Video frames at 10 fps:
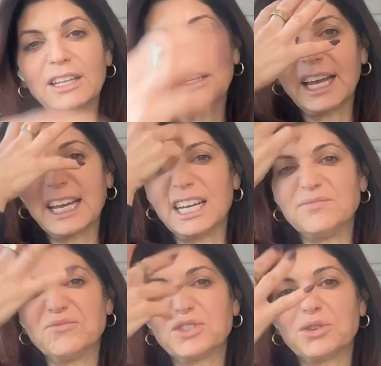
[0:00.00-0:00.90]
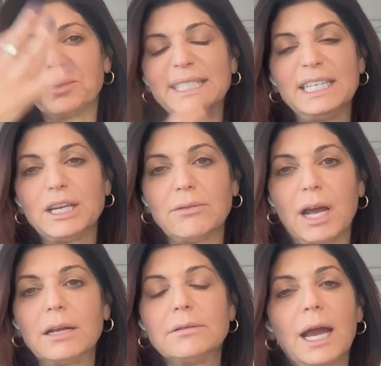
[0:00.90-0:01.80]
I look like a greasy
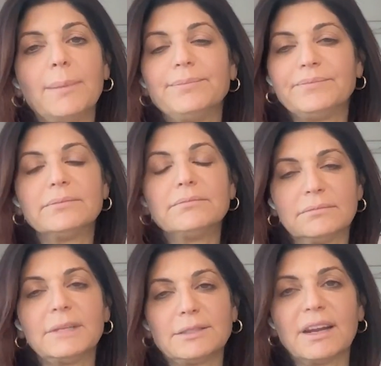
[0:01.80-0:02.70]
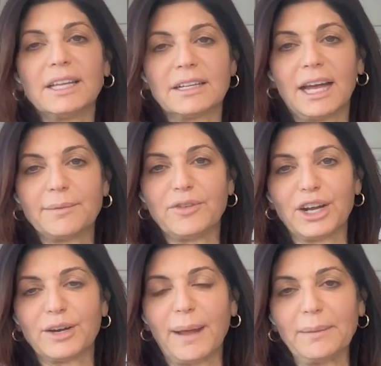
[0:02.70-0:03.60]
donut. Yep. That's what I look like before I go to